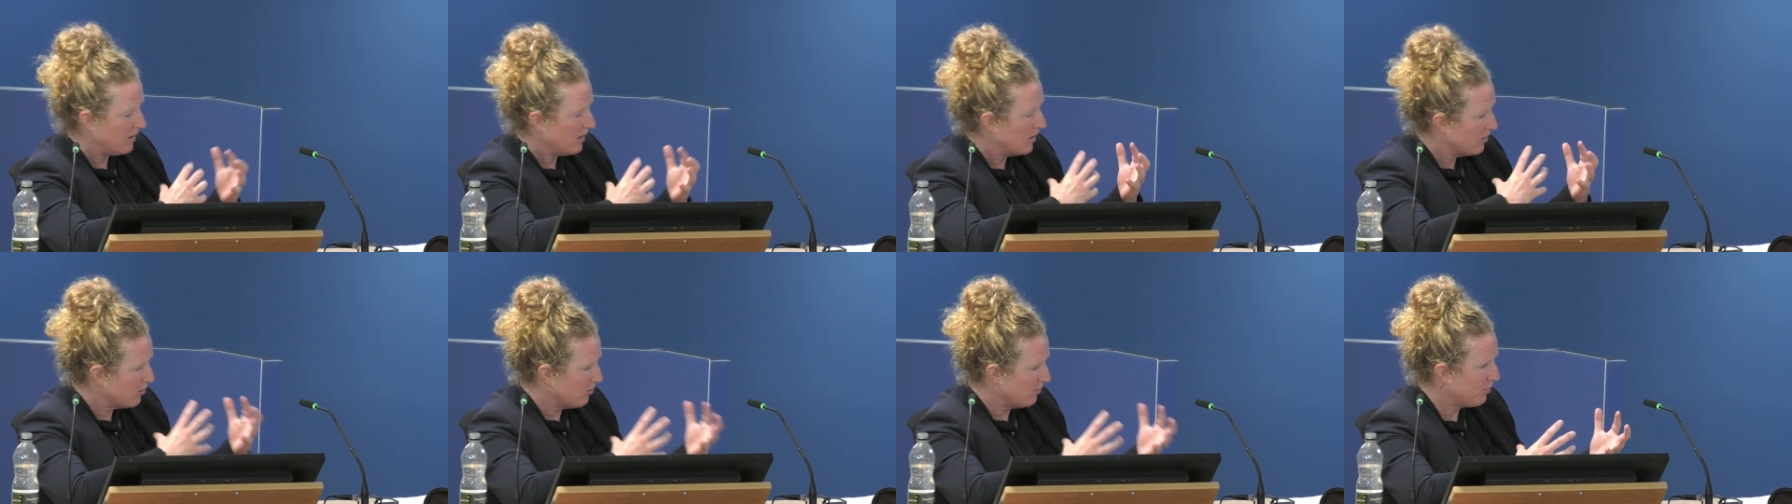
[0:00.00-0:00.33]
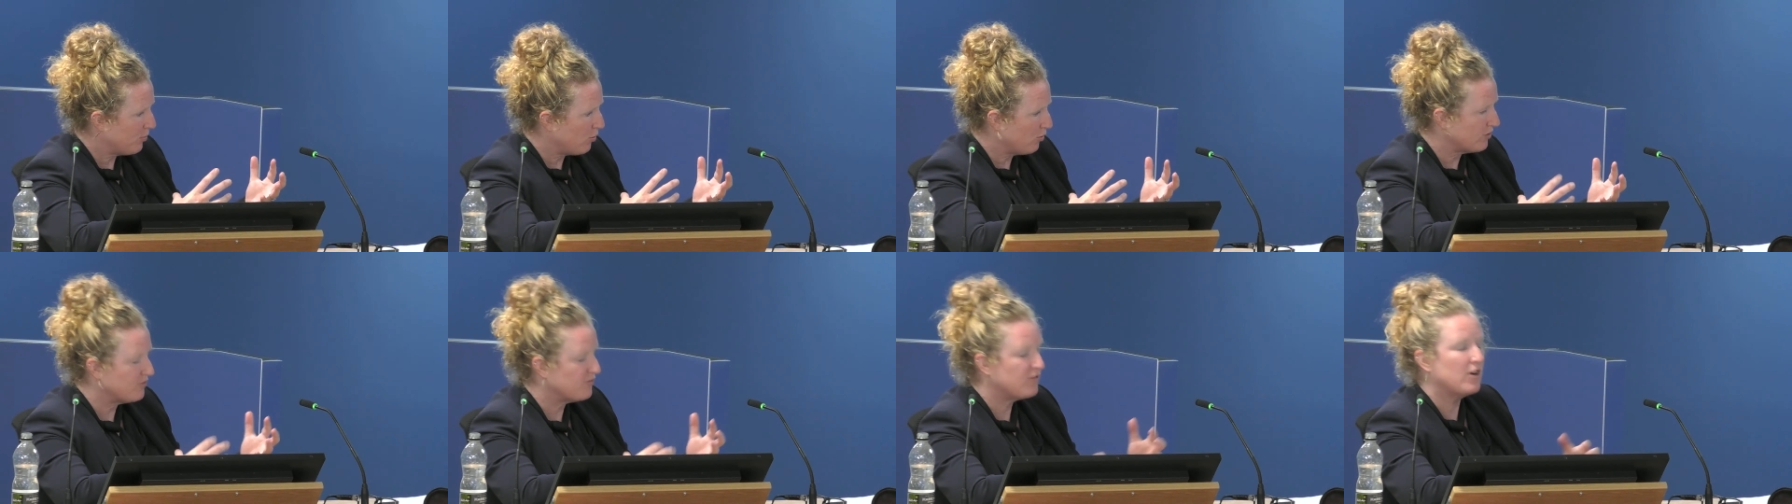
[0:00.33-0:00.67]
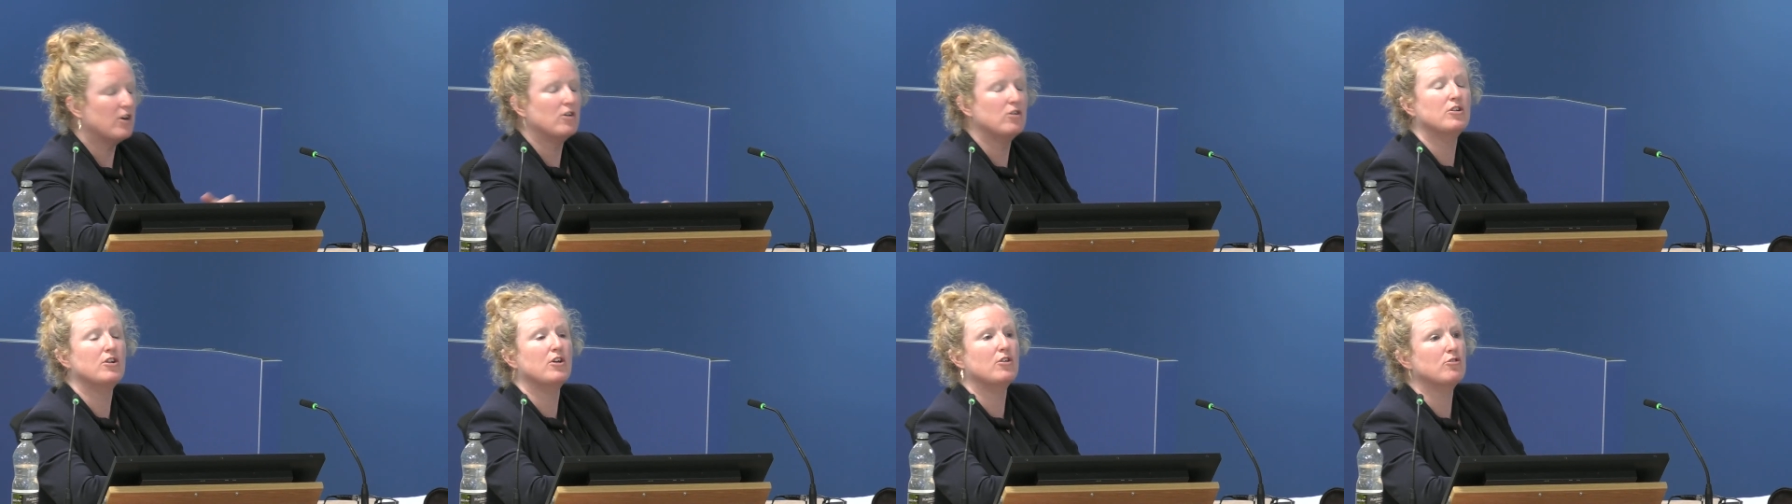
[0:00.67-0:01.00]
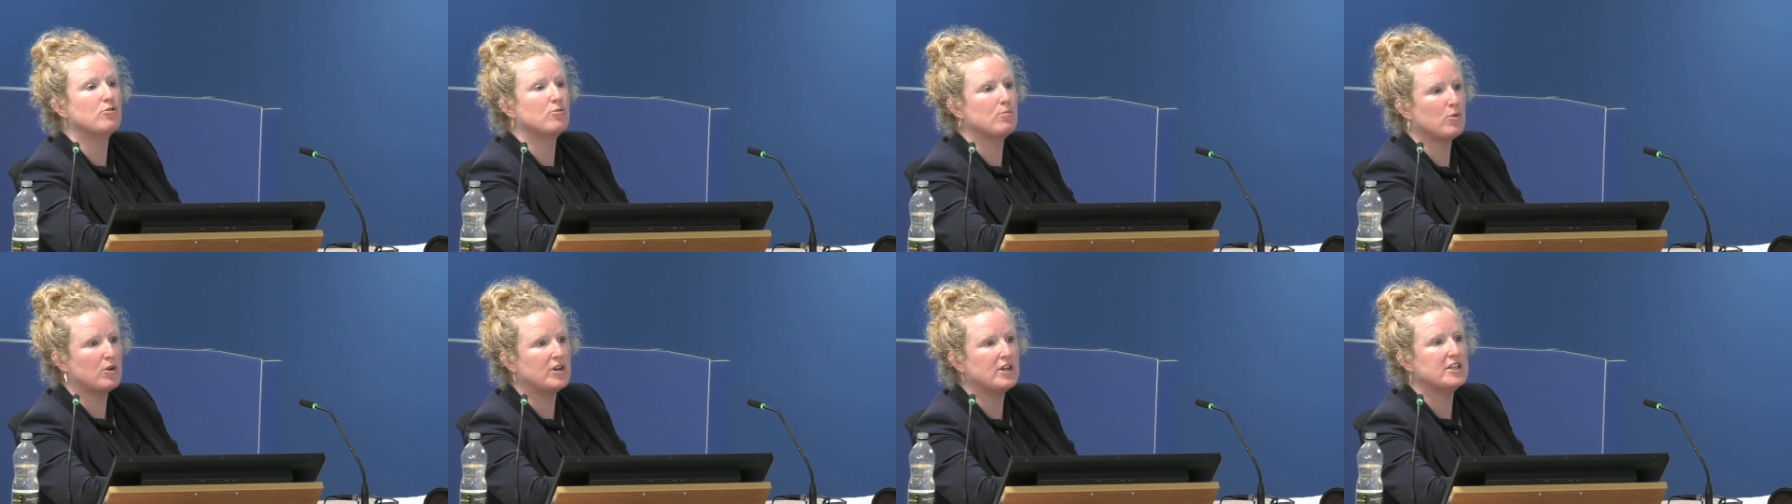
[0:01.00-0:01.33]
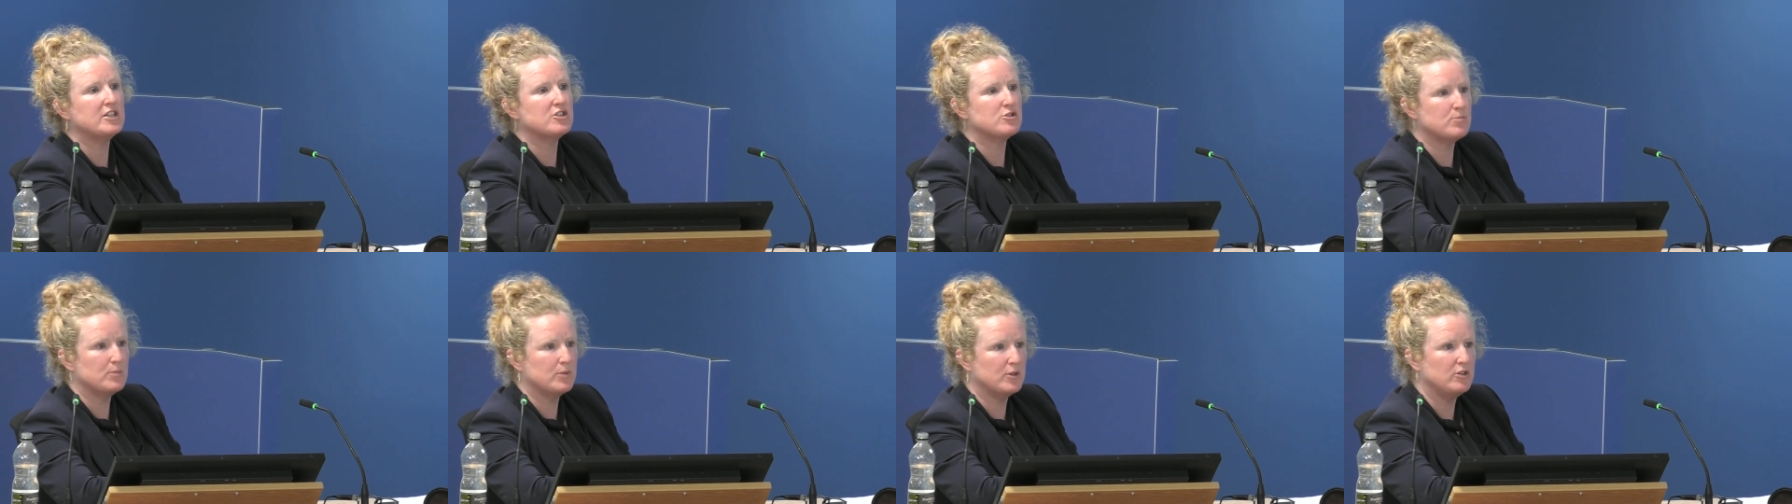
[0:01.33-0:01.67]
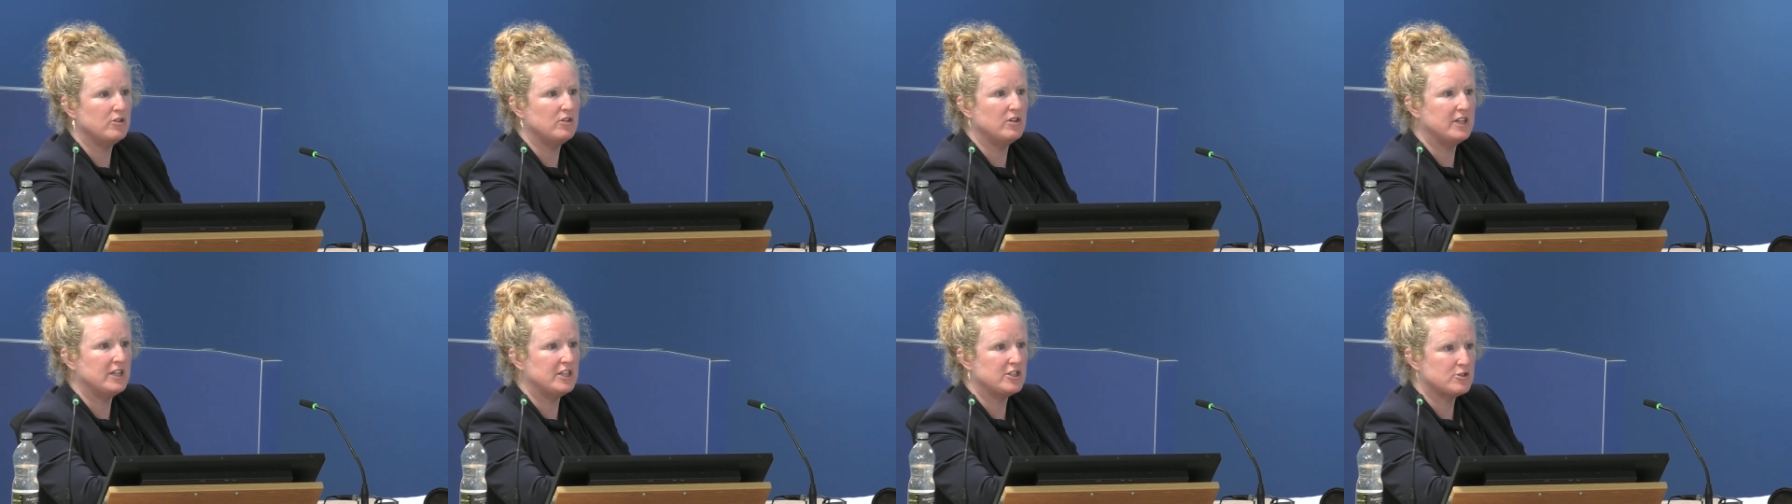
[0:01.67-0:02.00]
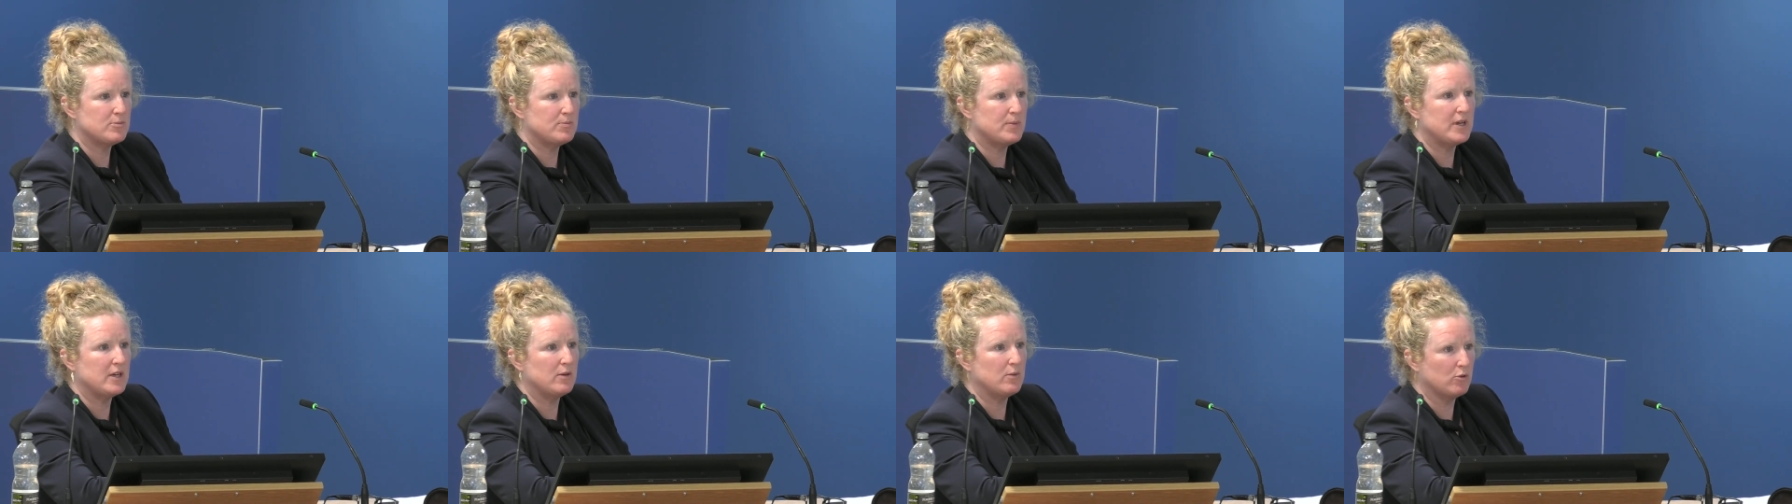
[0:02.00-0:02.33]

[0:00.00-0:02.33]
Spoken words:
the portfolio, the more intimate you need to be